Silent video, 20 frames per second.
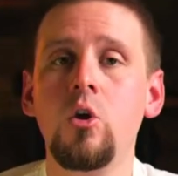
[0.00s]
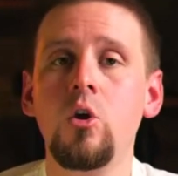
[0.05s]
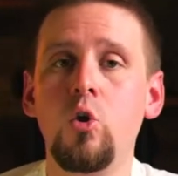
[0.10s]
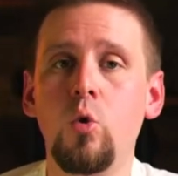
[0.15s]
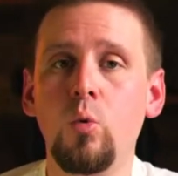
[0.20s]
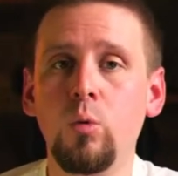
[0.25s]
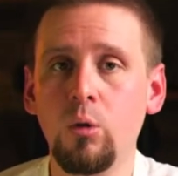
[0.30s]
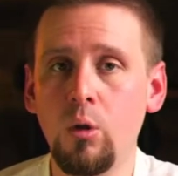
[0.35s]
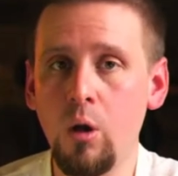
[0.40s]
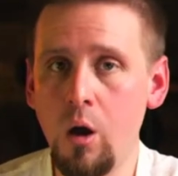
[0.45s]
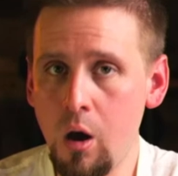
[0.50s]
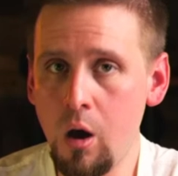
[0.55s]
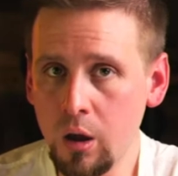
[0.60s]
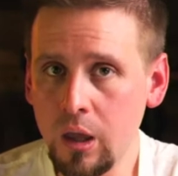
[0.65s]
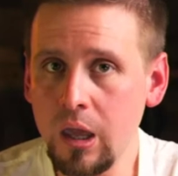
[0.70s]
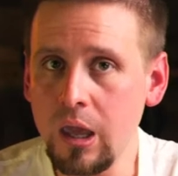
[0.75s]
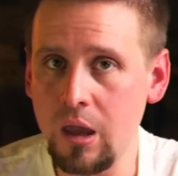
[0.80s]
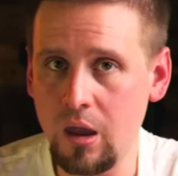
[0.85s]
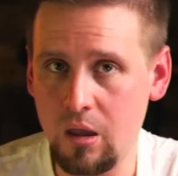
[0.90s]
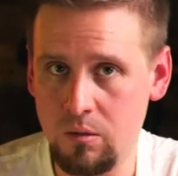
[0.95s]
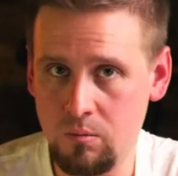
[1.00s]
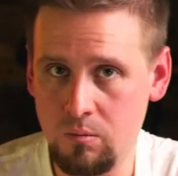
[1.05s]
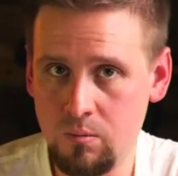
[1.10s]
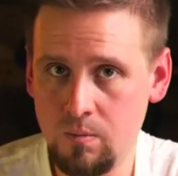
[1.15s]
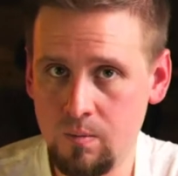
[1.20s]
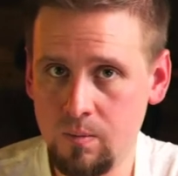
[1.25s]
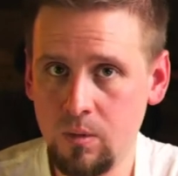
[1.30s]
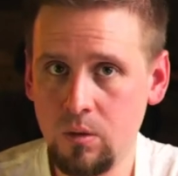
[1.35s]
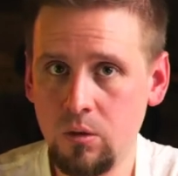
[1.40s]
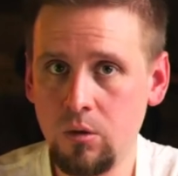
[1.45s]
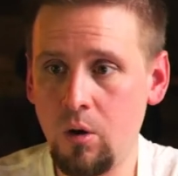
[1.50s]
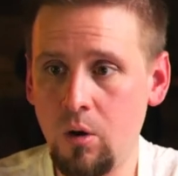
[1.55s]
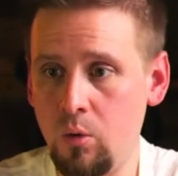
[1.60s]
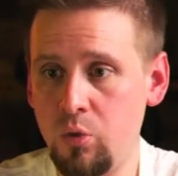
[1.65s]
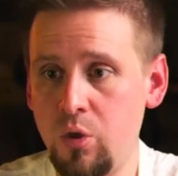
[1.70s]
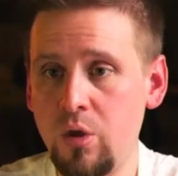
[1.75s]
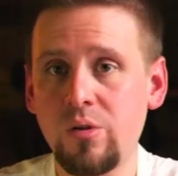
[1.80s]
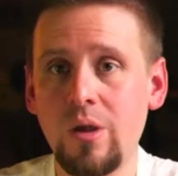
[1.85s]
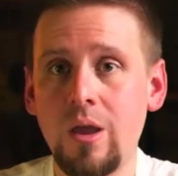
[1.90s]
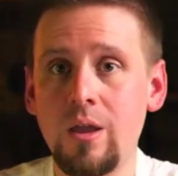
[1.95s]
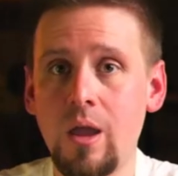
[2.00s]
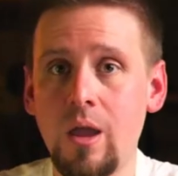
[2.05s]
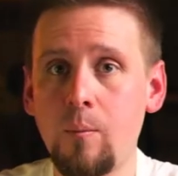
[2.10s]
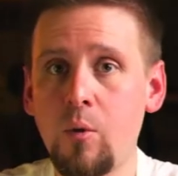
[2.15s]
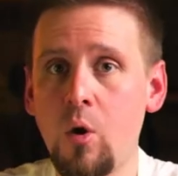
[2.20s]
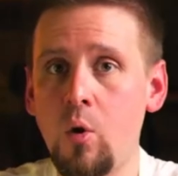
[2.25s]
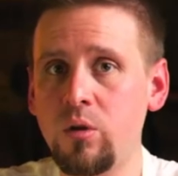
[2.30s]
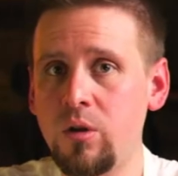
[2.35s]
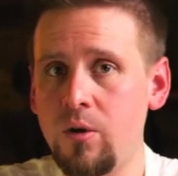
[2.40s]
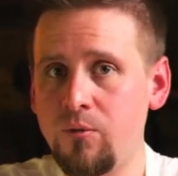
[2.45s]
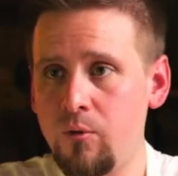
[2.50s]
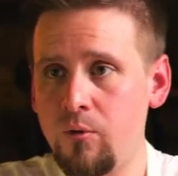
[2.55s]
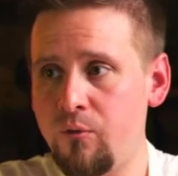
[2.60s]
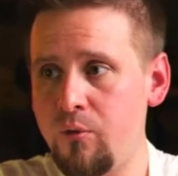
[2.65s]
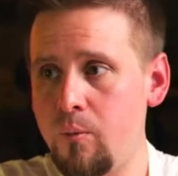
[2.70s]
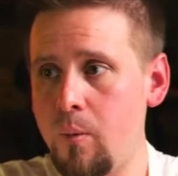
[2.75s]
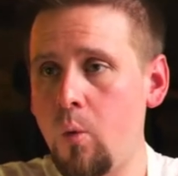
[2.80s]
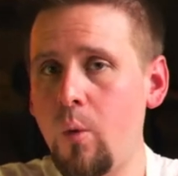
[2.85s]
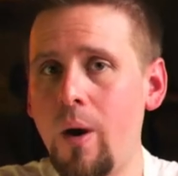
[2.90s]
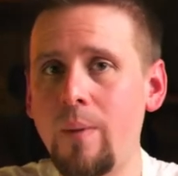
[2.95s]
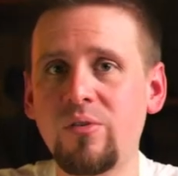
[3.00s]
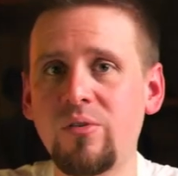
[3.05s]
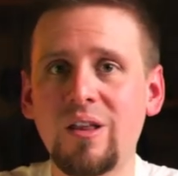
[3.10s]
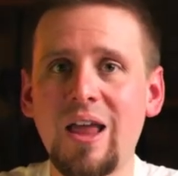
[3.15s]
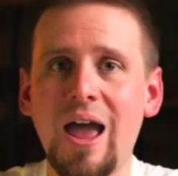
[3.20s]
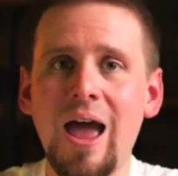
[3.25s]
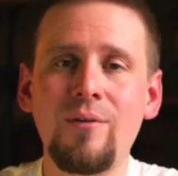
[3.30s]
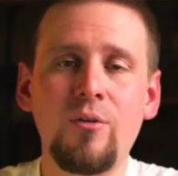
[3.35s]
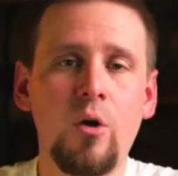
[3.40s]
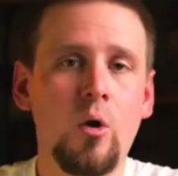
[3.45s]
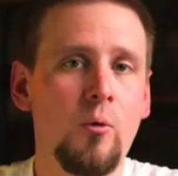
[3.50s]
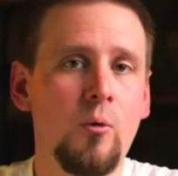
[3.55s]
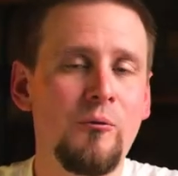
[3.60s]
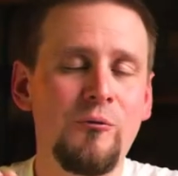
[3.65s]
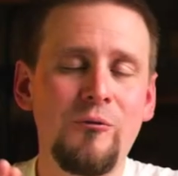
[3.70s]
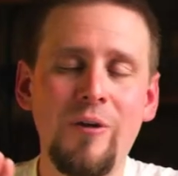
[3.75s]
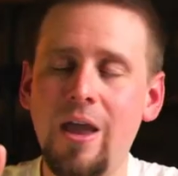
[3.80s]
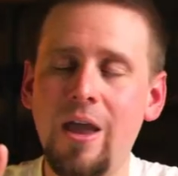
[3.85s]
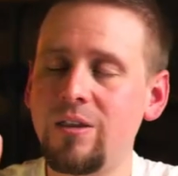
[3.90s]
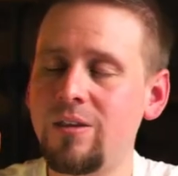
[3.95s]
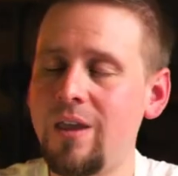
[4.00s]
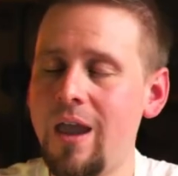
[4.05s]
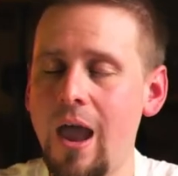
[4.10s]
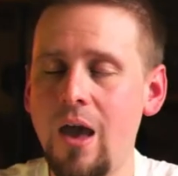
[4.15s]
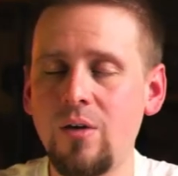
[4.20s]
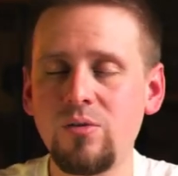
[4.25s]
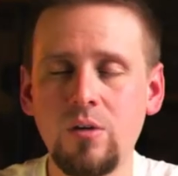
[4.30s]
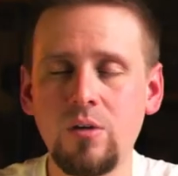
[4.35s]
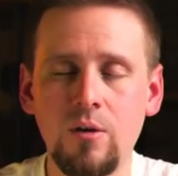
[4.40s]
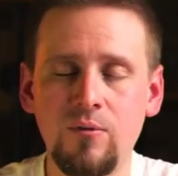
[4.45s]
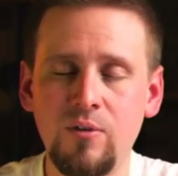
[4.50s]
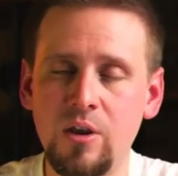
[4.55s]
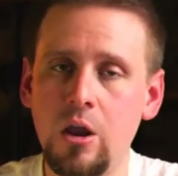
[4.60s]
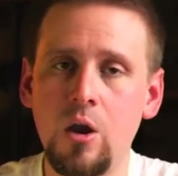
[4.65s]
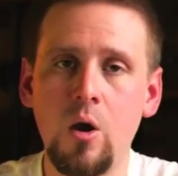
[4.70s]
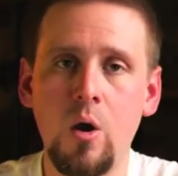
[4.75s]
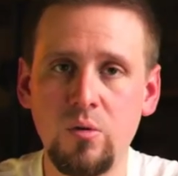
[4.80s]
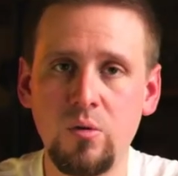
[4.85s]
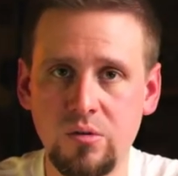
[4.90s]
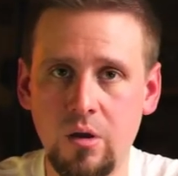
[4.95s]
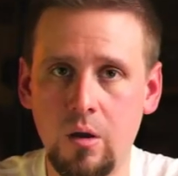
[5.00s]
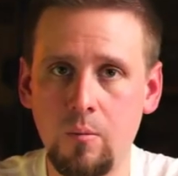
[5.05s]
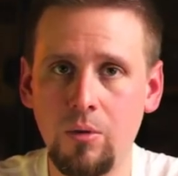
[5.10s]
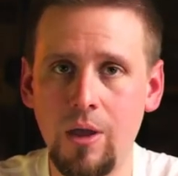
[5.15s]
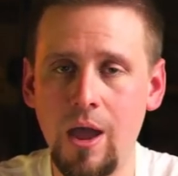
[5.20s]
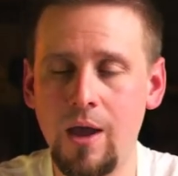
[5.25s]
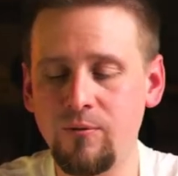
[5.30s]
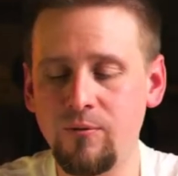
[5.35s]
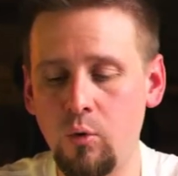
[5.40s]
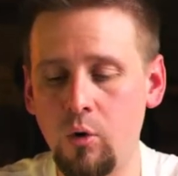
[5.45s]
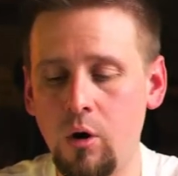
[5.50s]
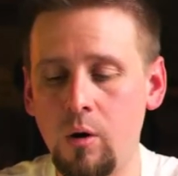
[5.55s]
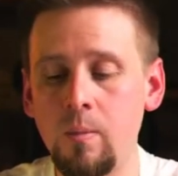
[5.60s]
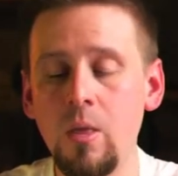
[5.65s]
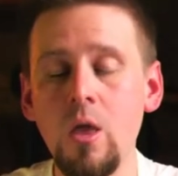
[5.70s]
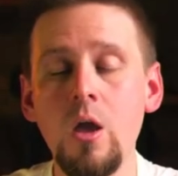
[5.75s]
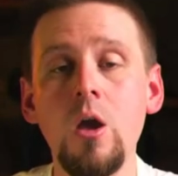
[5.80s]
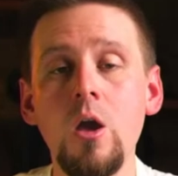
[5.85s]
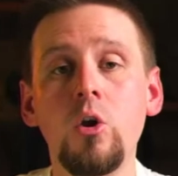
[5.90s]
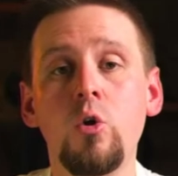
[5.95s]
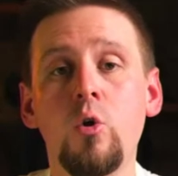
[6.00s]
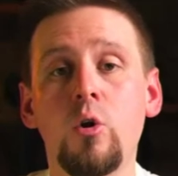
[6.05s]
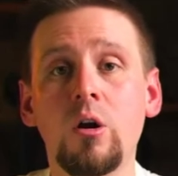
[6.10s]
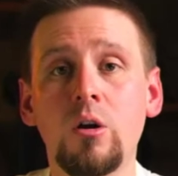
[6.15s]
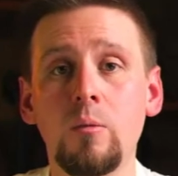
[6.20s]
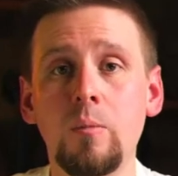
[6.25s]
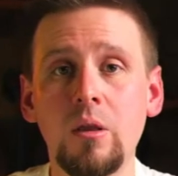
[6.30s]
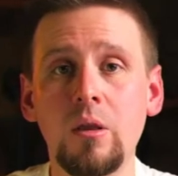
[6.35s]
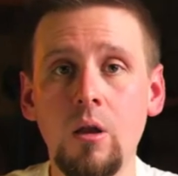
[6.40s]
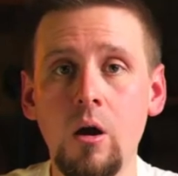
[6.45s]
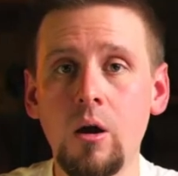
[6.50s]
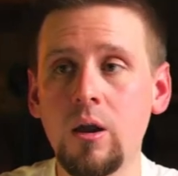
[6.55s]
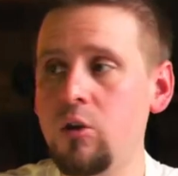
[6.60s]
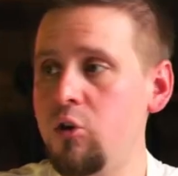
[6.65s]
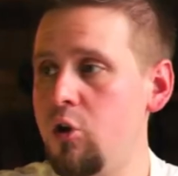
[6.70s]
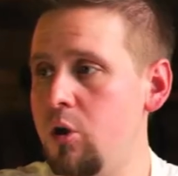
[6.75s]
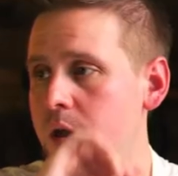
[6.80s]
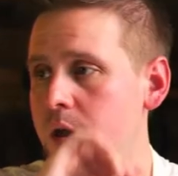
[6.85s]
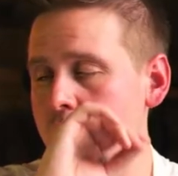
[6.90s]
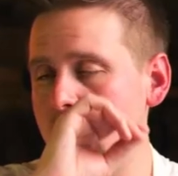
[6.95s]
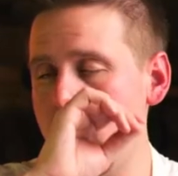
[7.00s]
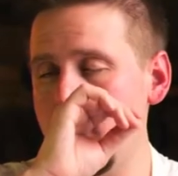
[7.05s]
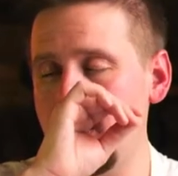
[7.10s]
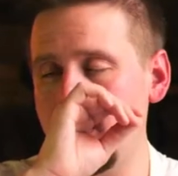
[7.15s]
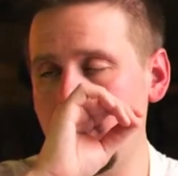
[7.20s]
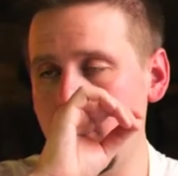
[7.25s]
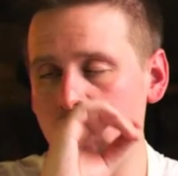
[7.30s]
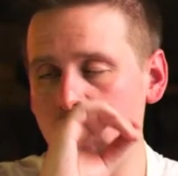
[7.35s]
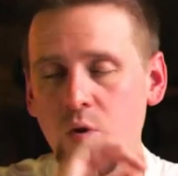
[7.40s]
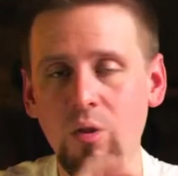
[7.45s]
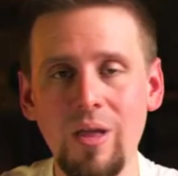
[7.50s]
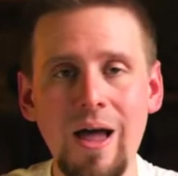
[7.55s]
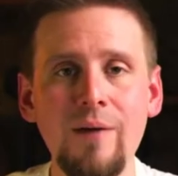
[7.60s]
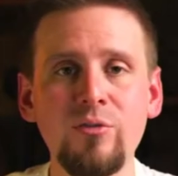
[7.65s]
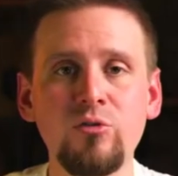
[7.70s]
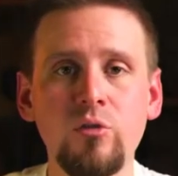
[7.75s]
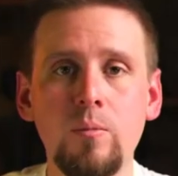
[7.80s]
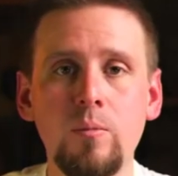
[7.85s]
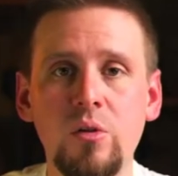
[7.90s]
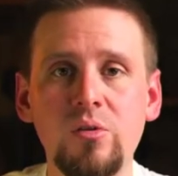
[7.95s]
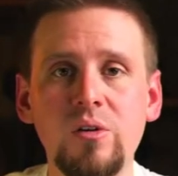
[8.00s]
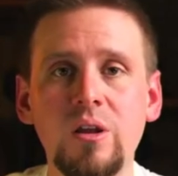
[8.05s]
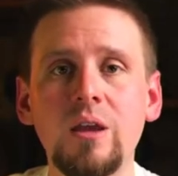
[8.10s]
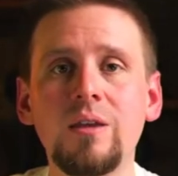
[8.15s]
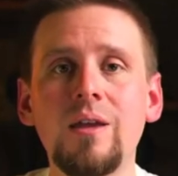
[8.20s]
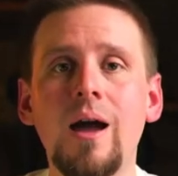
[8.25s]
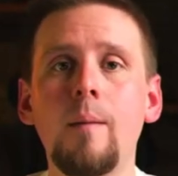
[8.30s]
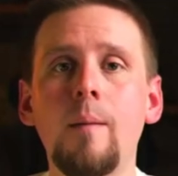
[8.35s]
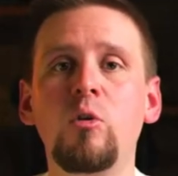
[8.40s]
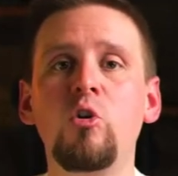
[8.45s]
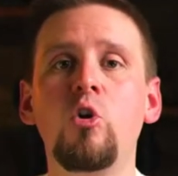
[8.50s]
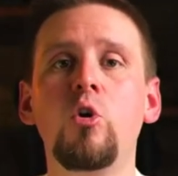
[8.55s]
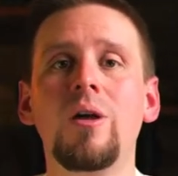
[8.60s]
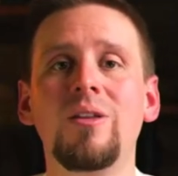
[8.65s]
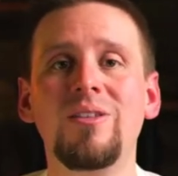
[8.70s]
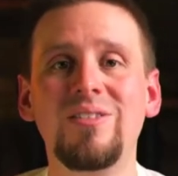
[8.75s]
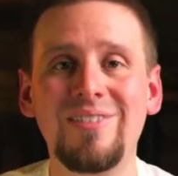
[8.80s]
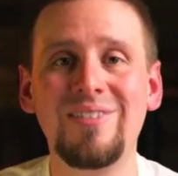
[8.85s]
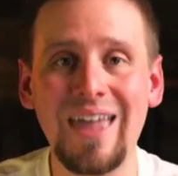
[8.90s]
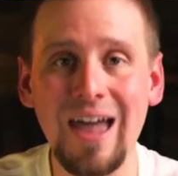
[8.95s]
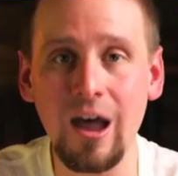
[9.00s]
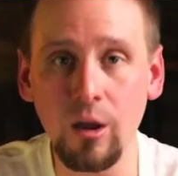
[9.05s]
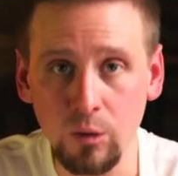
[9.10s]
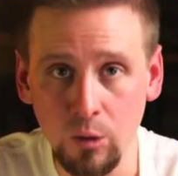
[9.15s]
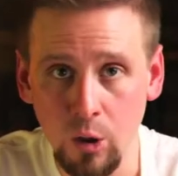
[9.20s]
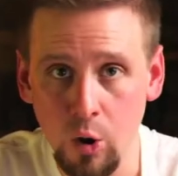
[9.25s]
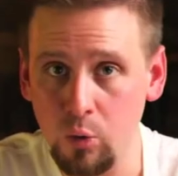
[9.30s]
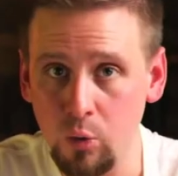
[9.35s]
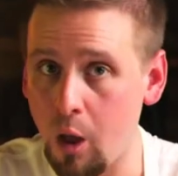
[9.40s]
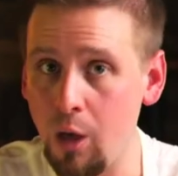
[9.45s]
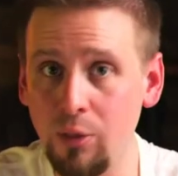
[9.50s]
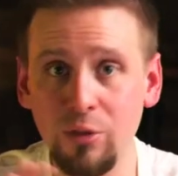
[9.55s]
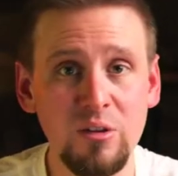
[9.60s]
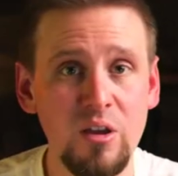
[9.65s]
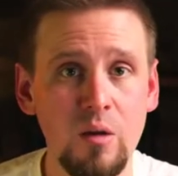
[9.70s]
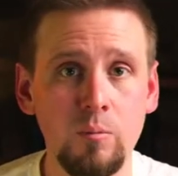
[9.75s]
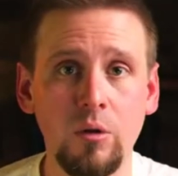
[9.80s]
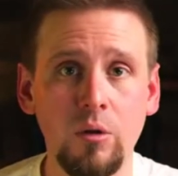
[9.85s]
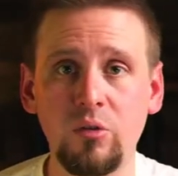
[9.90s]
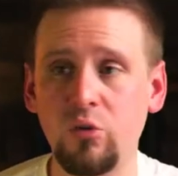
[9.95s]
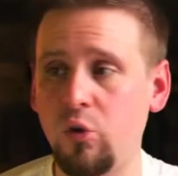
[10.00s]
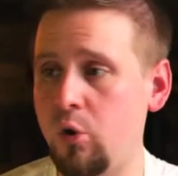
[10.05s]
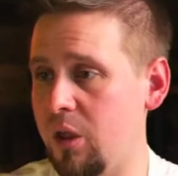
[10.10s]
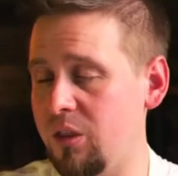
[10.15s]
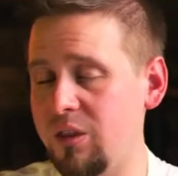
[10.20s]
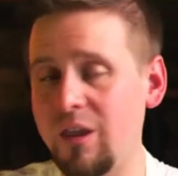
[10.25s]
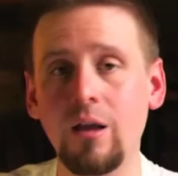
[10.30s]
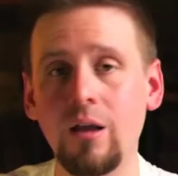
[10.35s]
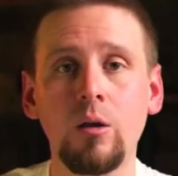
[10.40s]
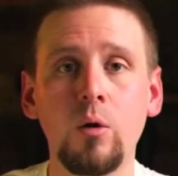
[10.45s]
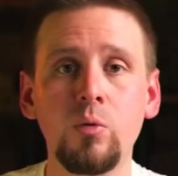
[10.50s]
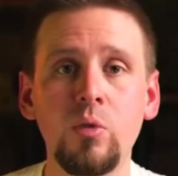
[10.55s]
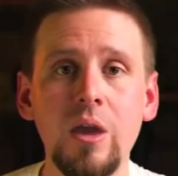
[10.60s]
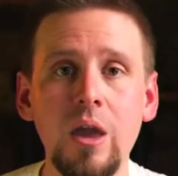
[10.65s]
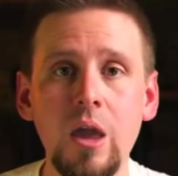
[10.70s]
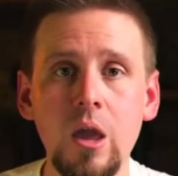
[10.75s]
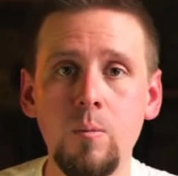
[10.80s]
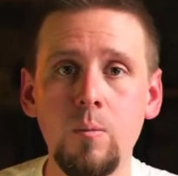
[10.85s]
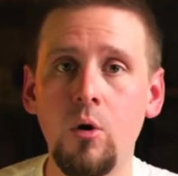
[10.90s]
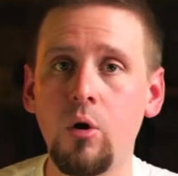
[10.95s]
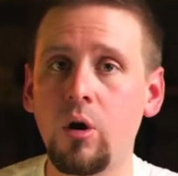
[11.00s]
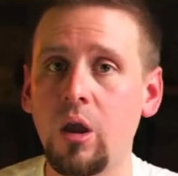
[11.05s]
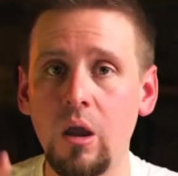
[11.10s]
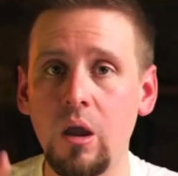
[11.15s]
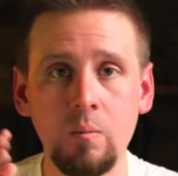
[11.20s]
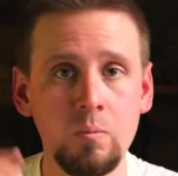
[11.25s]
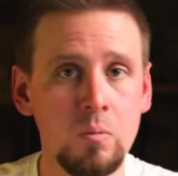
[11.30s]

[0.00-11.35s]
You log in to this, and I'm going different from my website. I have a fantastic video hosting platform. You're going to be logging. You can, you can live stream this anytime, and you can download all the templates. You can download the ebook,